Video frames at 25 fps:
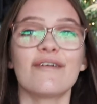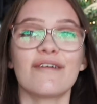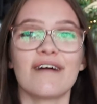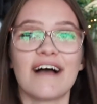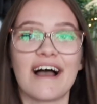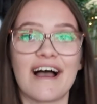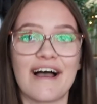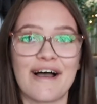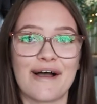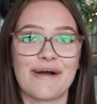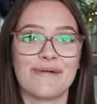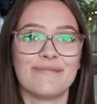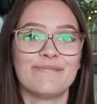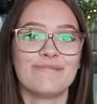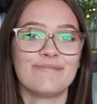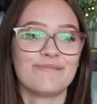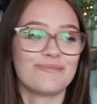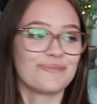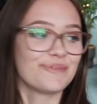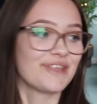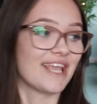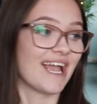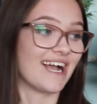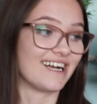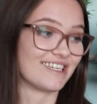
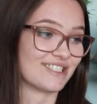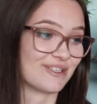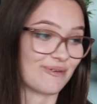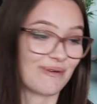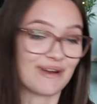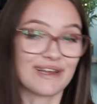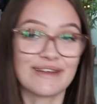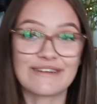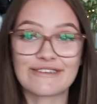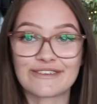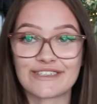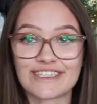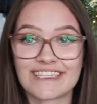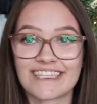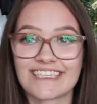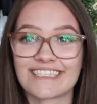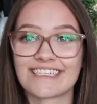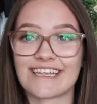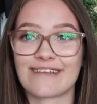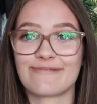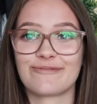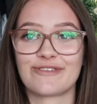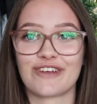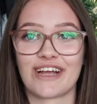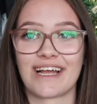Yeah, so I ordered the
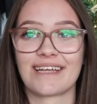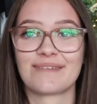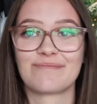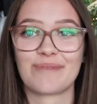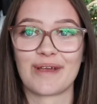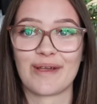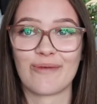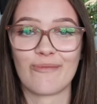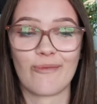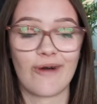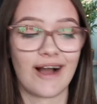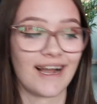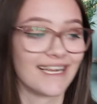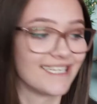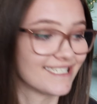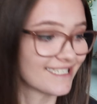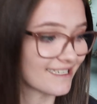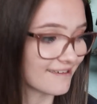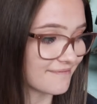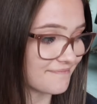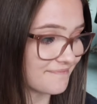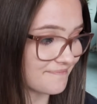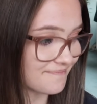same dress but in white,